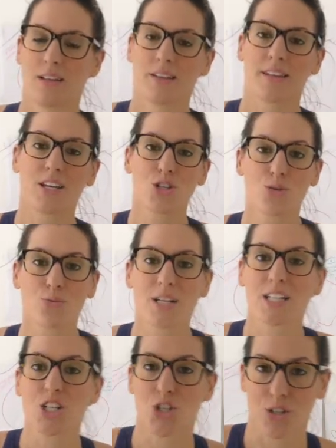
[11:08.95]
then you
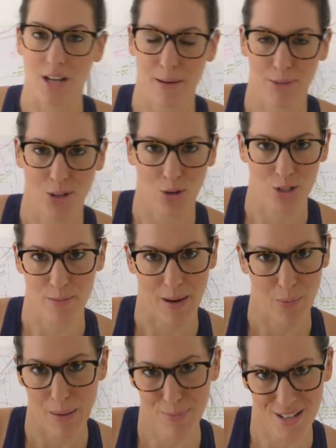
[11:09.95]
really should come along to my
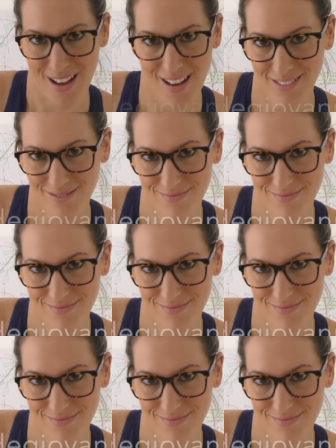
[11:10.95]
website